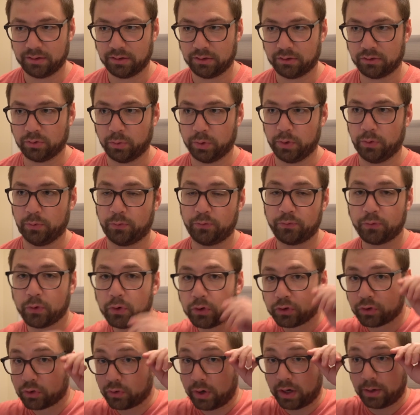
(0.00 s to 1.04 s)
So when you
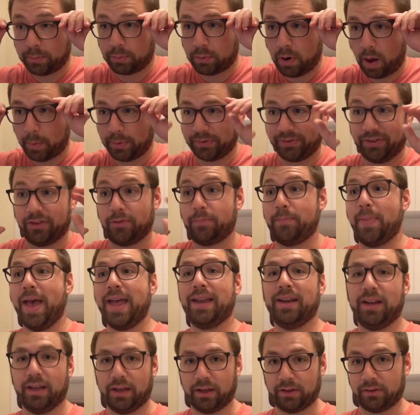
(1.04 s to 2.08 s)
first create a promise, it's
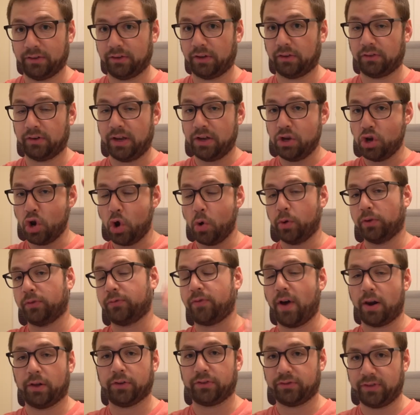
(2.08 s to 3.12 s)
pending because it doesn't know its
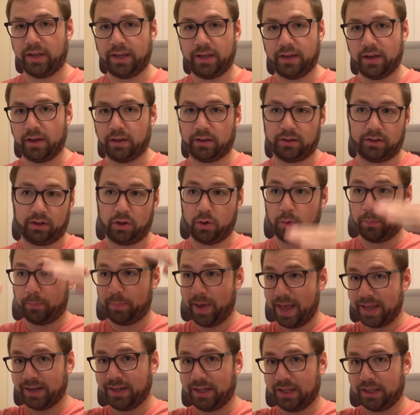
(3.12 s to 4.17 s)
final state yet. It could go
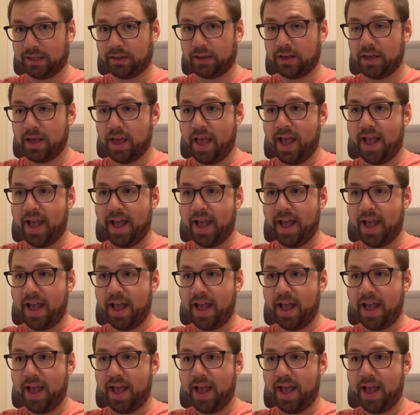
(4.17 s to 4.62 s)
pending, it